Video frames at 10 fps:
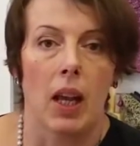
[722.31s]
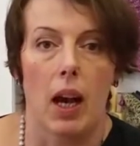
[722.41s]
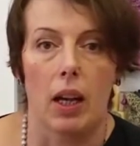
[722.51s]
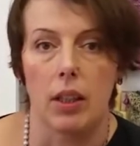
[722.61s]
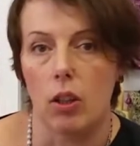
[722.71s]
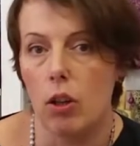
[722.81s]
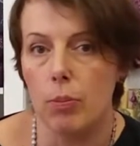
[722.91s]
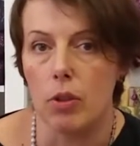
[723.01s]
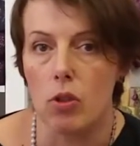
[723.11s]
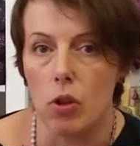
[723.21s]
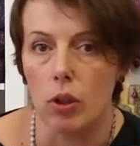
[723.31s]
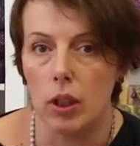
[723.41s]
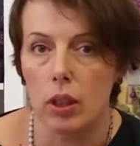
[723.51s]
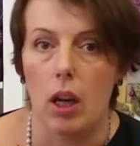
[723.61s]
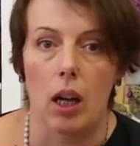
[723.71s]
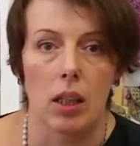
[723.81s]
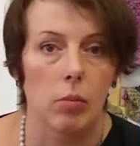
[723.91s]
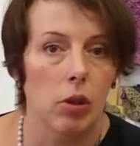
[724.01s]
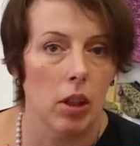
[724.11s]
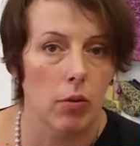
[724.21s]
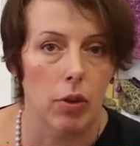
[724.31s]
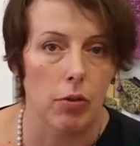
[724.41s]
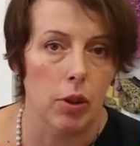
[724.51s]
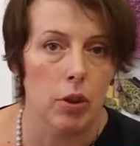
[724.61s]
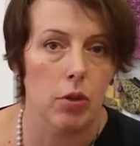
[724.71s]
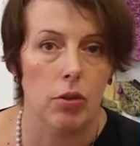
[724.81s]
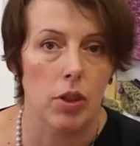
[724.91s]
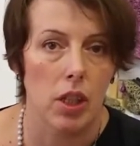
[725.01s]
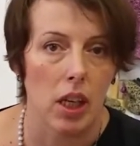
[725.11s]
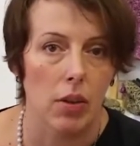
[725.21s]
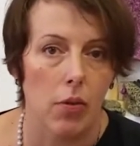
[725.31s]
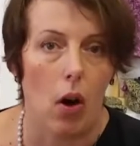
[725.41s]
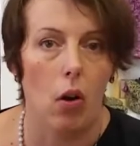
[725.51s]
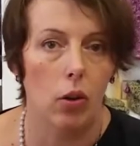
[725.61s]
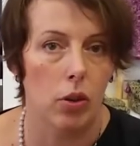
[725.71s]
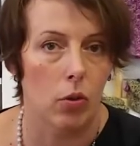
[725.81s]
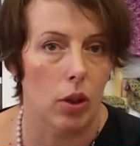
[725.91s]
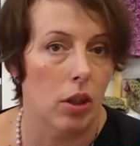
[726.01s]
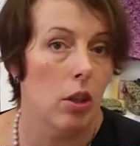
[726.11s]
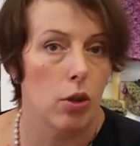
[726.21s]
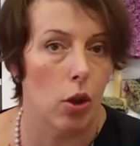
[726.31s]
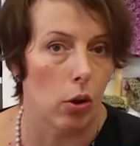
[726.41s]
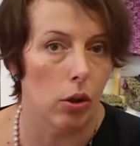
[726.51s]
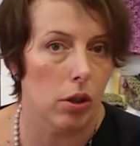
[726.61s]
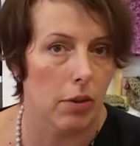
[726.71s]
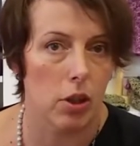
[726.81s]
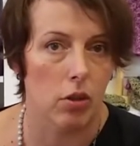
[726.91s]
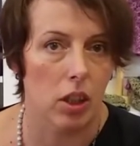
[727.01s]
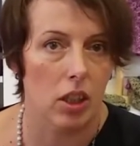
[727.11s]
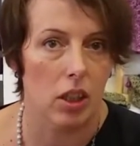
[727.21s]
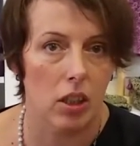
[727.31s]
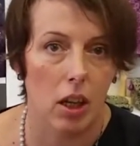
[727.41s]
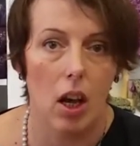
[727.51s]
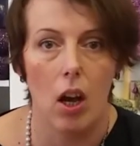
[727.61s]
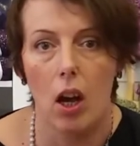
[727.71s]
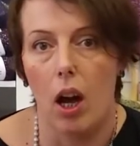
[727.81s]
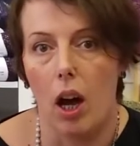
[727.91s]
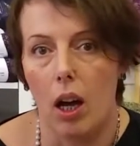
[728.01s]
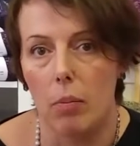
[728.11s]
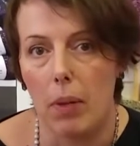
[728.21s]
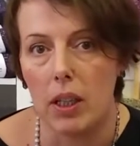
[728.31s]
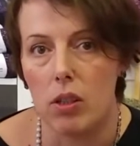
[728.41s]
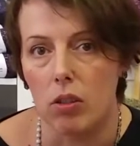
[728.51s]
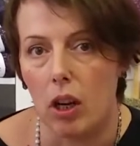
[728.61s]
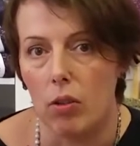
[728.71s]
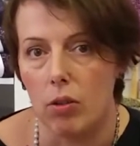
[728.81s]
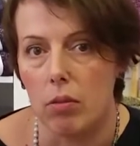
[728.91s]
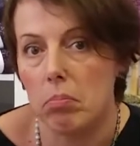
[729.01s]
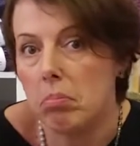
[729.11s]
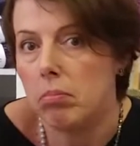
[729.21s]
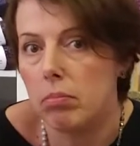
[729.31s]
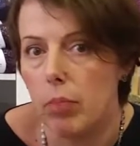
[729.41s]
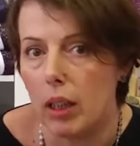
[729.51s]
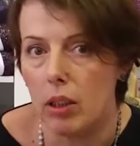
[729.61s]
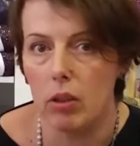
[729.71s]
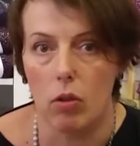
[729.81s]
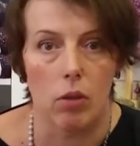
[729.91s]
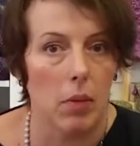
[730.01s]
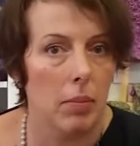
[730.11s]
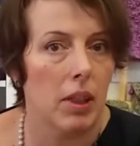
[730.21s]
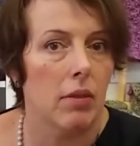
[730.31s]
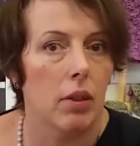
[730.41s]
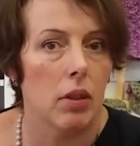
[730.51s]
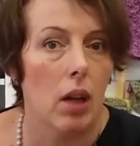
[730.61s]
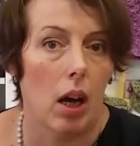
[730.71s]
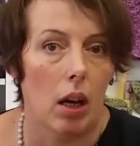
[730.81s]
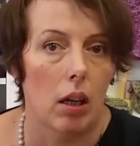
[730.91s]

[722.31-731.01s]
And I hope you enjoyed it, and I'm looking forward to receive all your shawls which you knitted based on our pattern, or maybe even